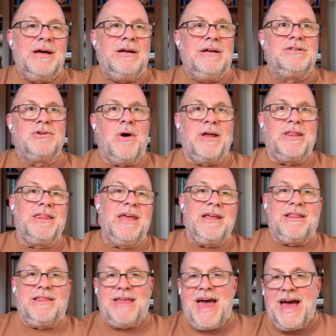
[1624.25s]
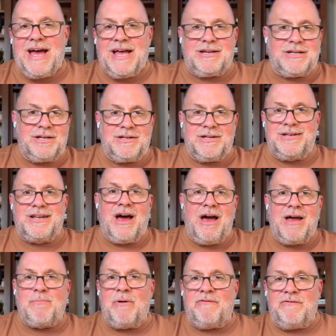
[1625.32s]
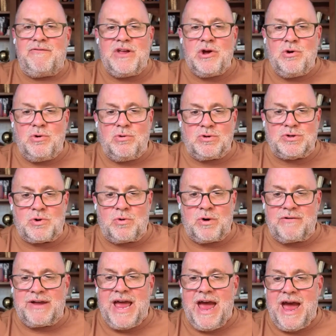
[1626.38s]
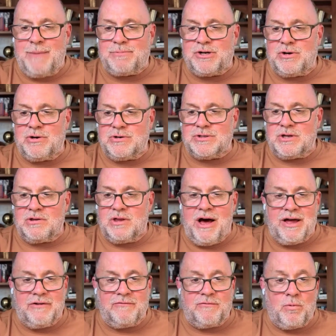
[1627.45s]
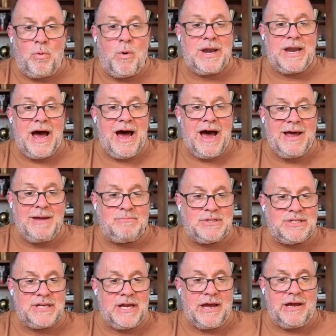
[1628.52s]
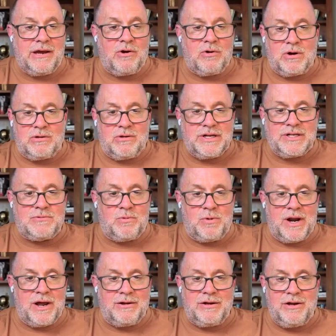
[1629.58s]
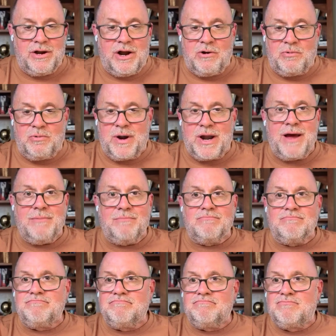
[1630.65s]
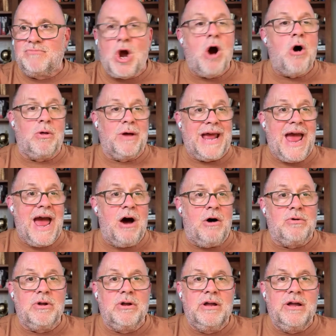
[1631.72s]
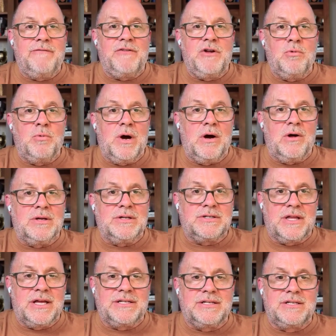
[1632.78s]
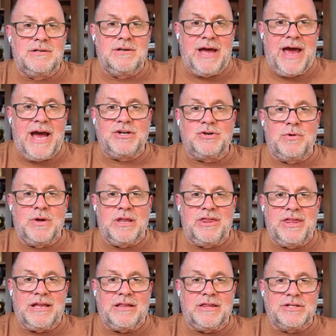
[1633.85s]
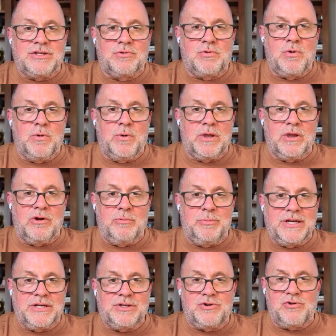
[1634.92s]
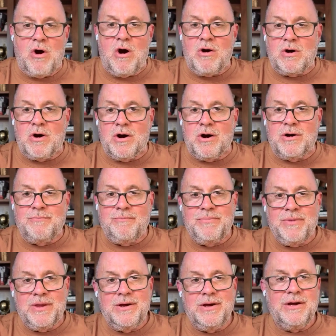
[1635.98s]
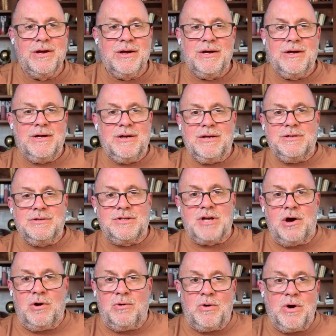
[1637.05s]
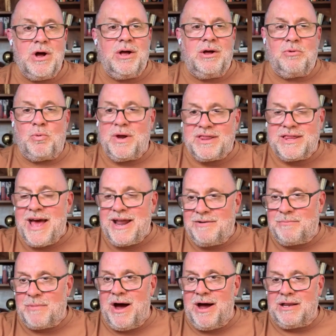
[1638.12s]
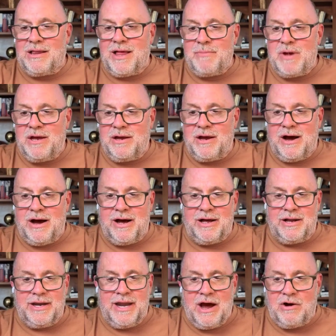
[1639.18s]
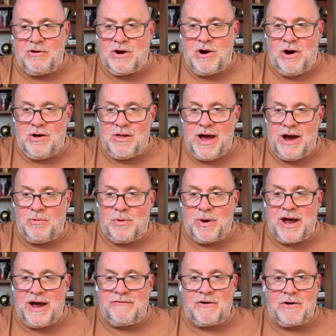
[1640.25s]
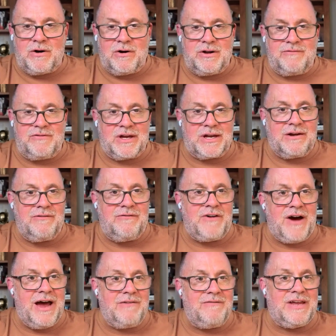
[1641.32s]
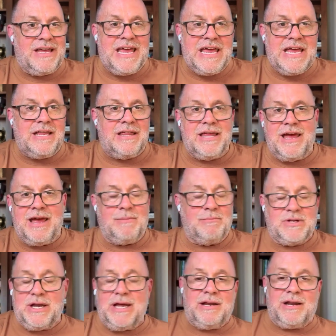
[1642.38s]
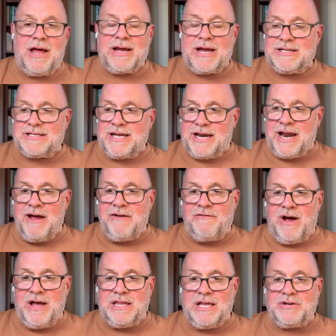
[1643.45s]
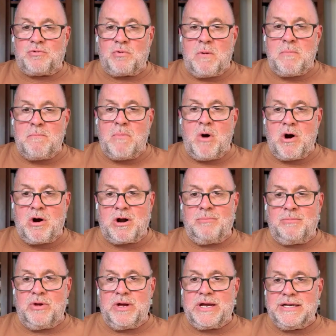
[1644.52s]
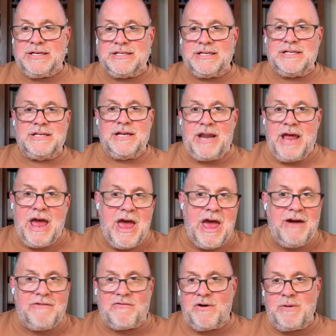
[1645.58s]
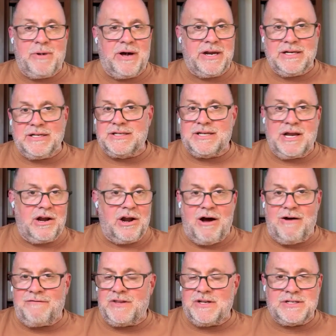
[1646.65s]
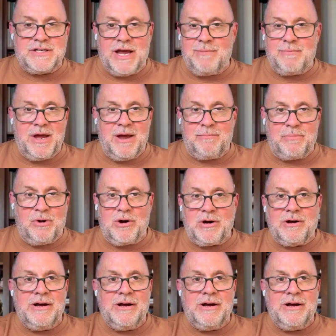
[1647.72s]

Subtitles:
So I think that type of view sort of captures a lot of what I'm seeing, or at least what I'm calling out, if you will, is let's actually think this through a little bit stronger. So with that in mind, let me now call out what I've heard of the 5 key themes. And like I said, I find these remarkably consistent. Everybody's singing off the same hymn book.